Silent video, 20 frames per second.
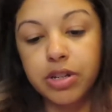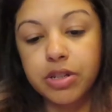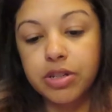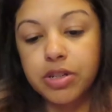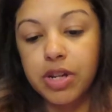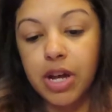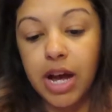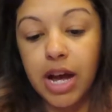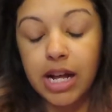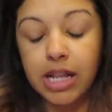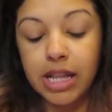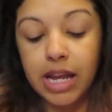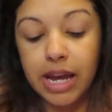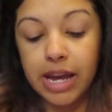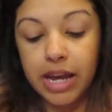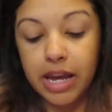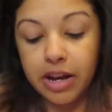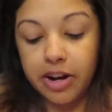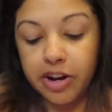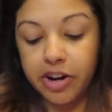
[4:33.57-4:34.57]
to
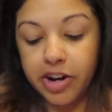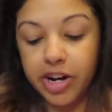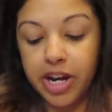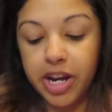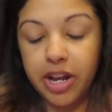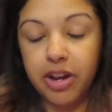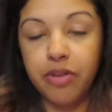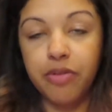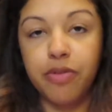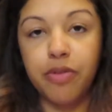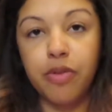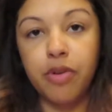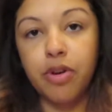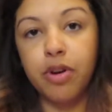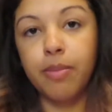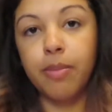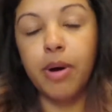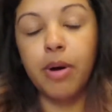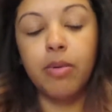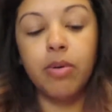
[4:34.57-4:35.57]
highlight in green
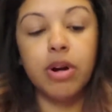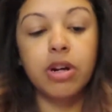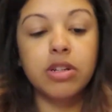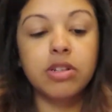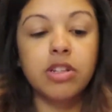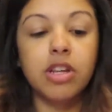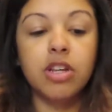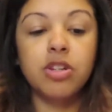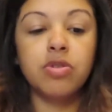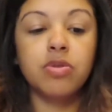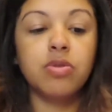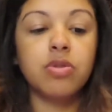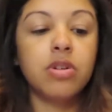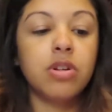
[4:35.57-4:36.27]
for my work schedule.